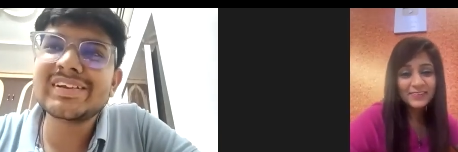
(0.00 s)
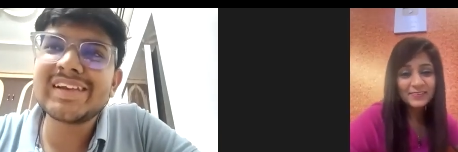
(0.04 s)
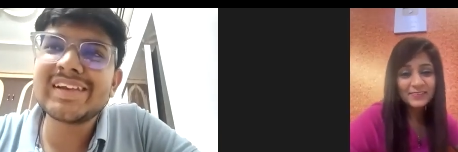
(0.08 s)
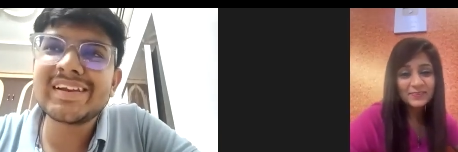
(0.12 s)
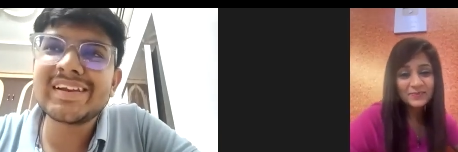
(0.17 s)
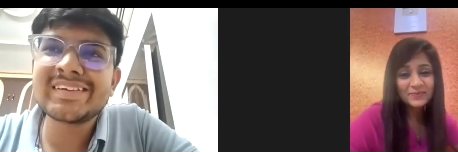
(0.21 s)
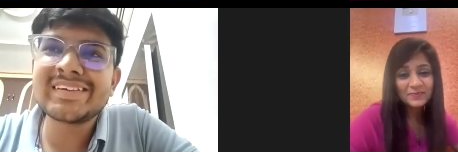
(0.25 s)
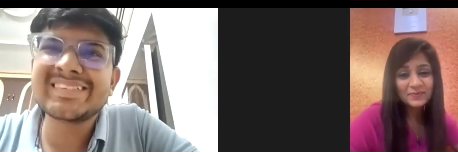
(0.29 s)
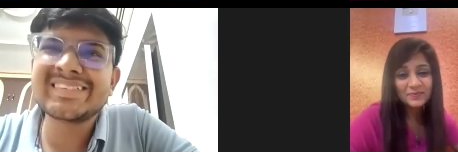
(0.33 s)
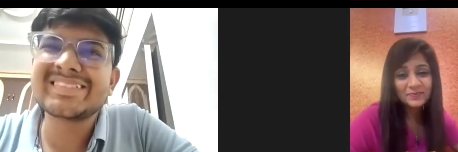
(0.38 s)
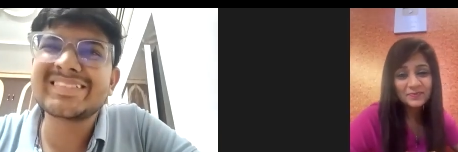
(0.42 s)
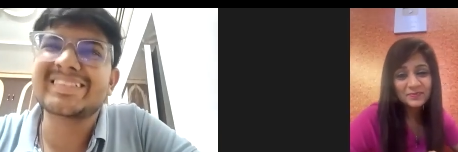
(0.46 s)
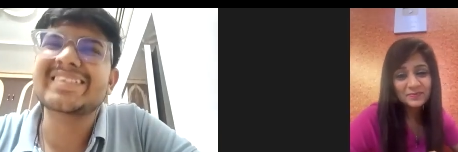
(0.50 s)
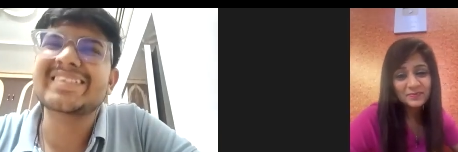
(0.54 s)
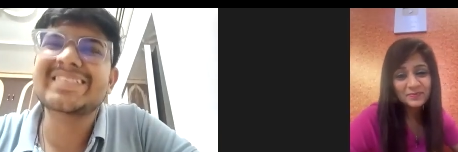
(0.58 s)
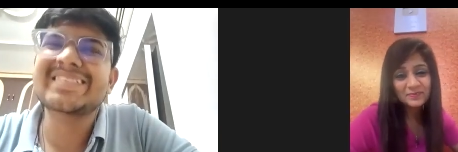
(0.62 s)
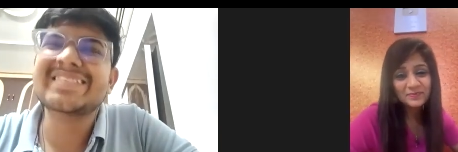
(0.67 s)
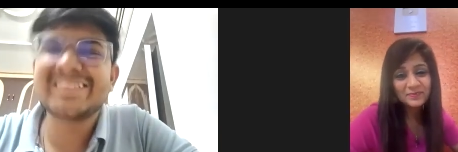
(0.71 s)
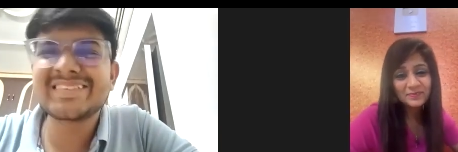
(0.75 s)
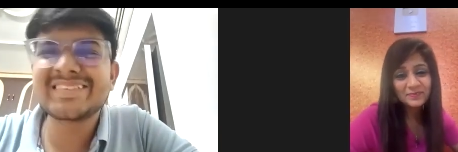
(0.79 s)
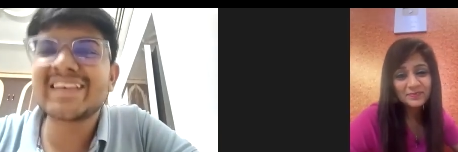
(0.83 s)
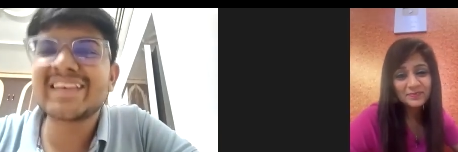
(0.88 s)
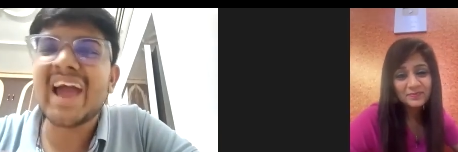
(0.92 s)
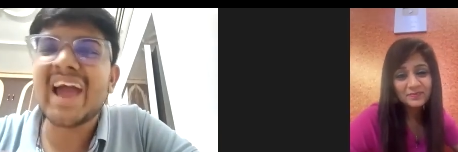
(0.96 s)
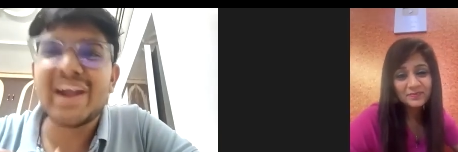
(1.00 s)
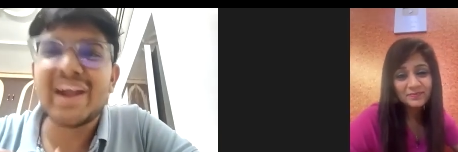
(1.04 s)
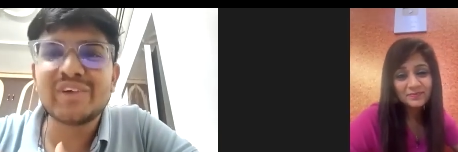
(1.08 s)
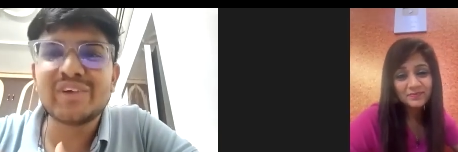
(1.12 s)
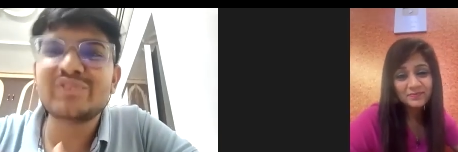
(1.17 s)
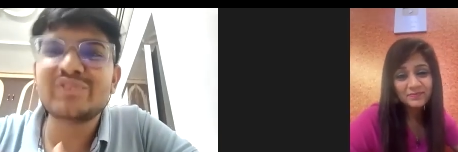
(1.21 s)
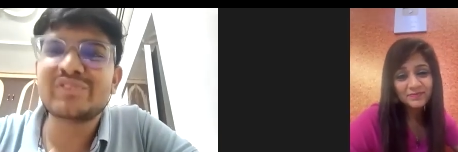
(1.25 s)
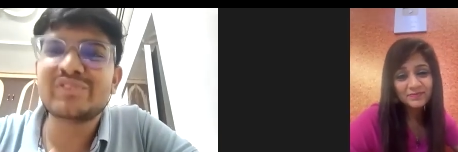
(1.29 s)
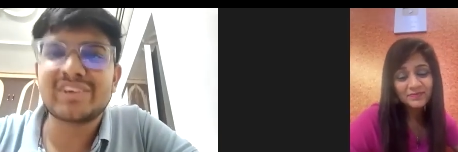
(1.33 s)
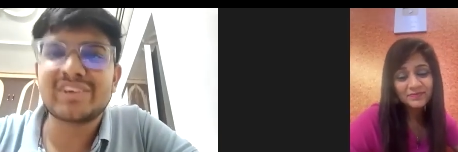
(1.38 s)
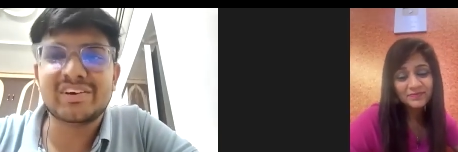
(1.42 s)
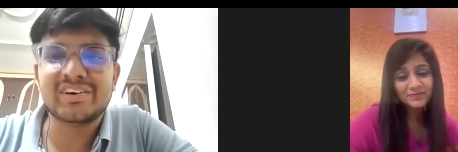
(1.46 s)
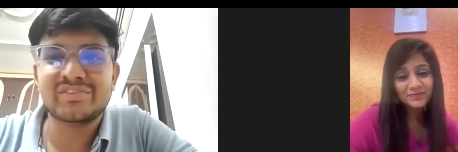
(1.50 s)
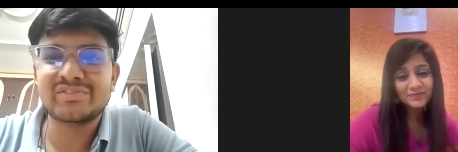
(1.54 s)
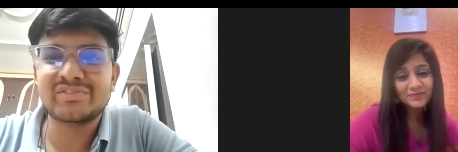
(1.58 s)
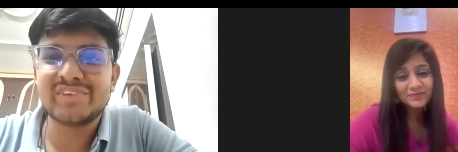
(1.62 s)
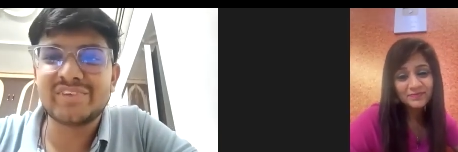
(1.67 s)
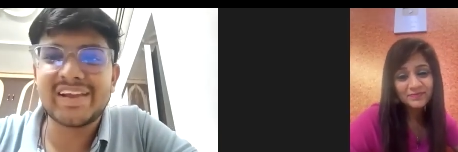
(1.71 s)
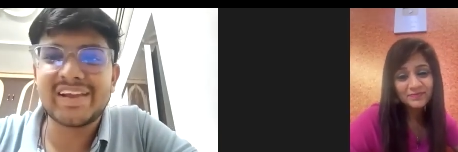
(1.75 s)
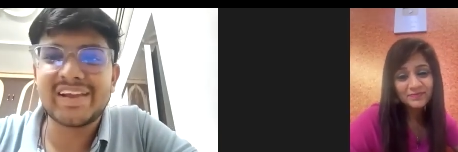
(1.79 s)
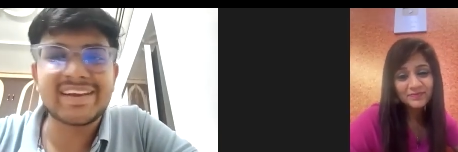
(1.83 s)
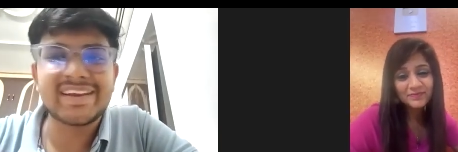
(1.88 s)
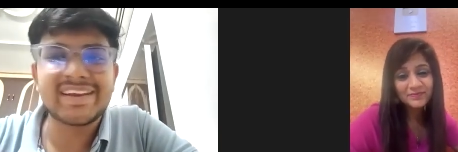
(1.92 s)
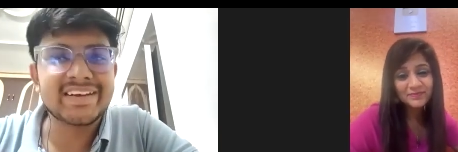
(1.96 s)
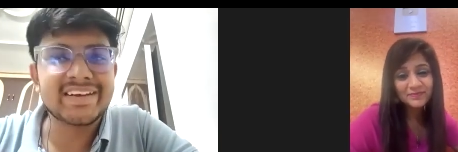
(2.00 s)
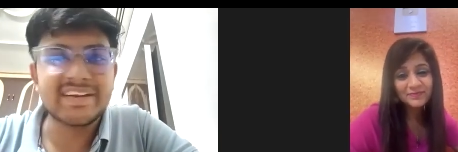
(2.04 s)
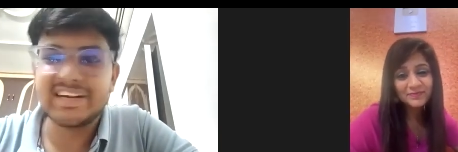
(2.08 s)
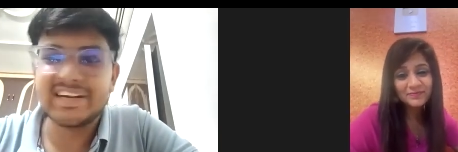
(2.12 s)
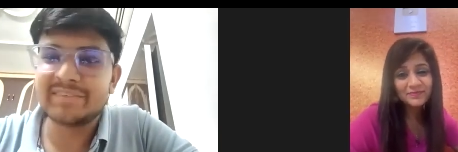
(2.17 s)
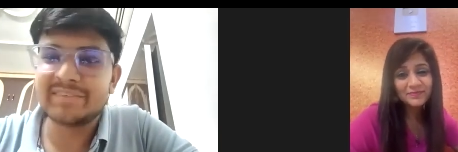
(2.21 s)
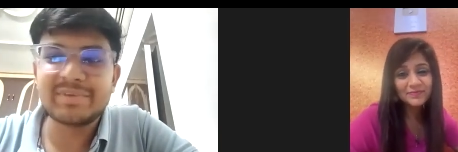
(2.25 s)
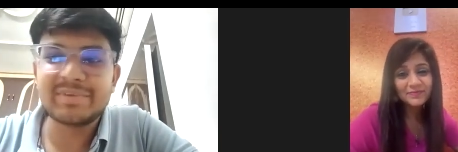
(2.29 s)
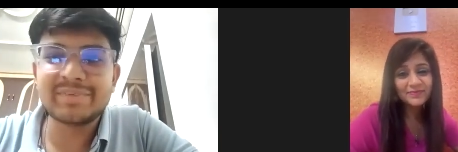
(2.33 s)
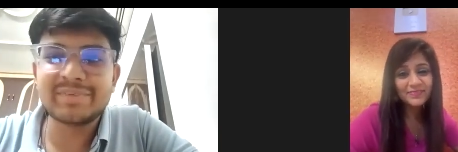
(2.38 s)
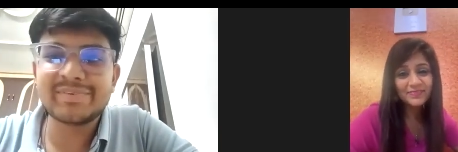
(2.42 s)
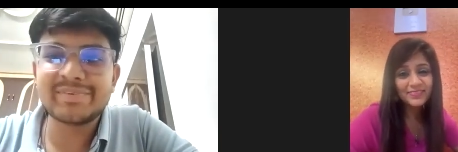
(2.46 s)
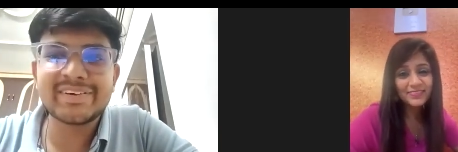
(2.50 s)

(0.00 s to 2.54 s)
Speaker 1: that like this is kind of tough. Like NEET paper